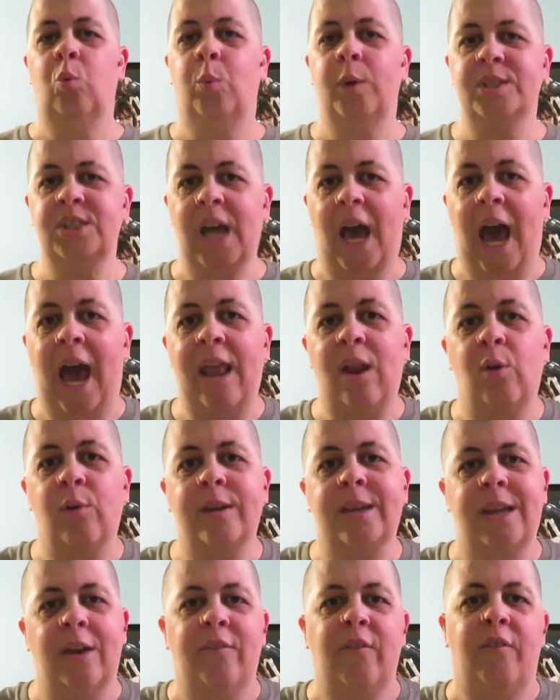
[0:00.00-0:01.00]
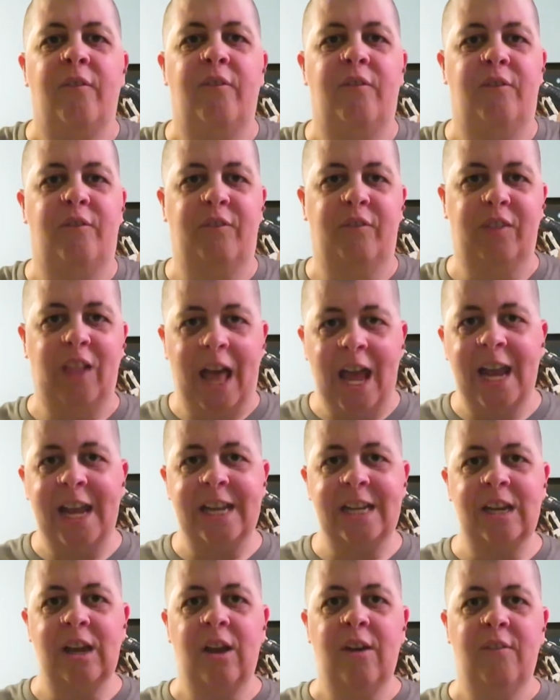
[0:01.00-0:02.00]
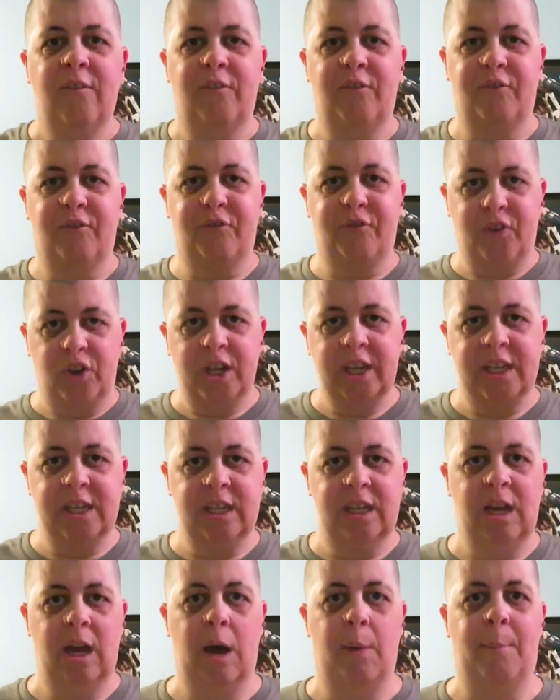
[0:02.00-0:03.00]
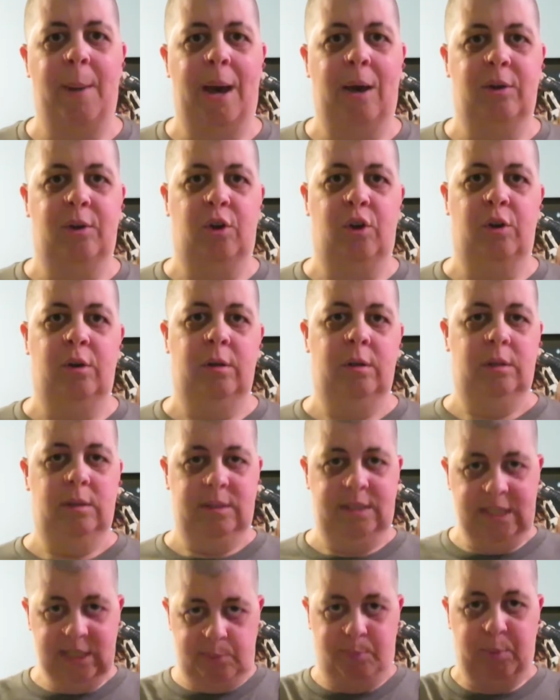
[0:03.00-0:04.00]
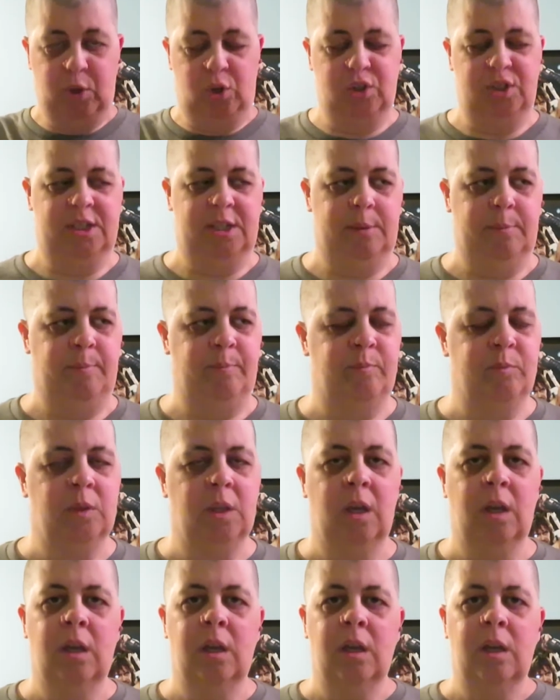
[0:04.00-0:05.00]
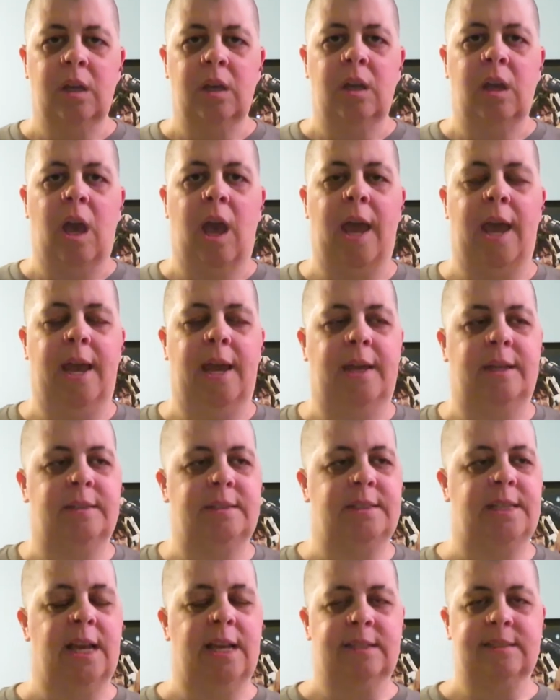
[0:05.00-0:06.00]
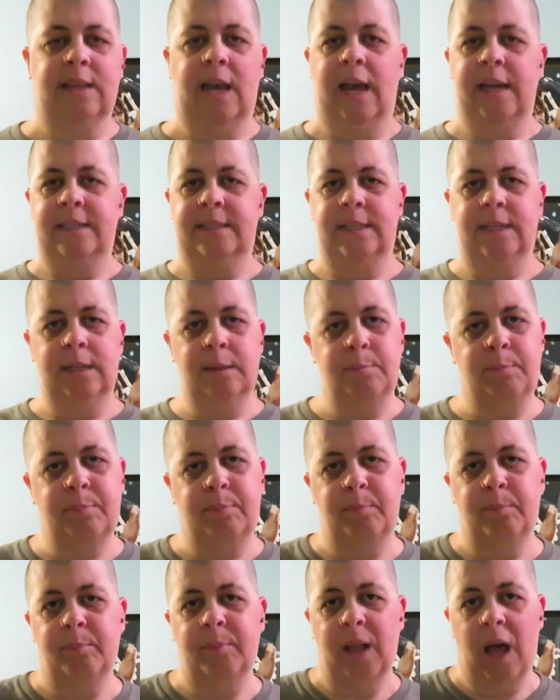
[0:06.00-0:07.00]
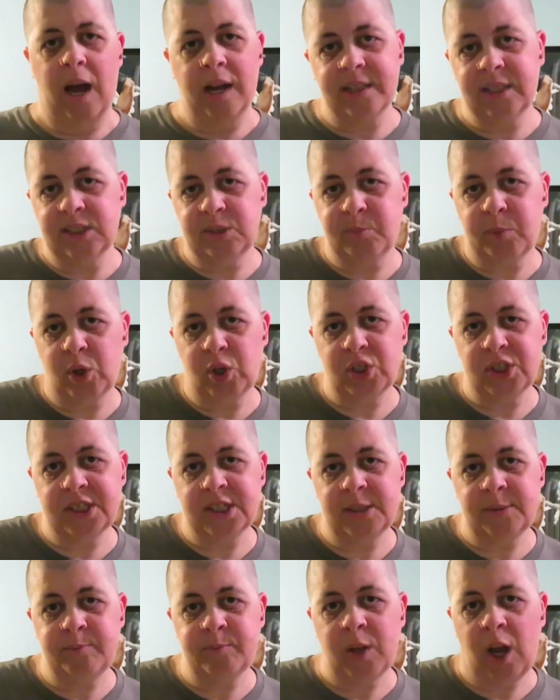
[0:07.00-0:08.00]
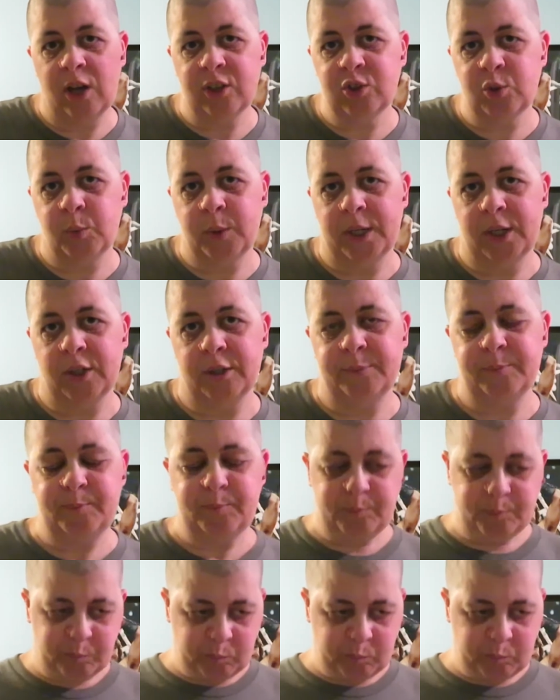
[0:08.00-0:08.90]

Which I don't give a flying freak about this person. And yes, I did block this person on Twitter.